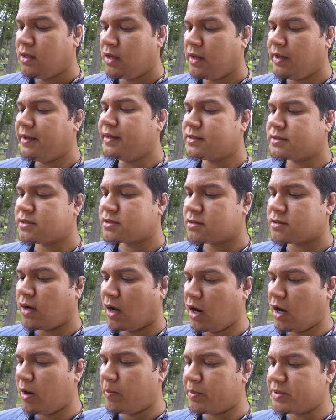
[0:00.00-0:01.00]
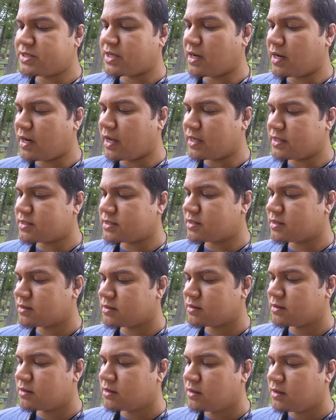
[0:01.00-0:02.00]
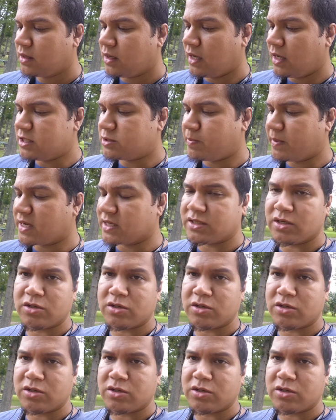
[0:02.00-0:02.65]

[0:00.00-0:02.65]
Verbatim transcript: It's 100% a nest. It's because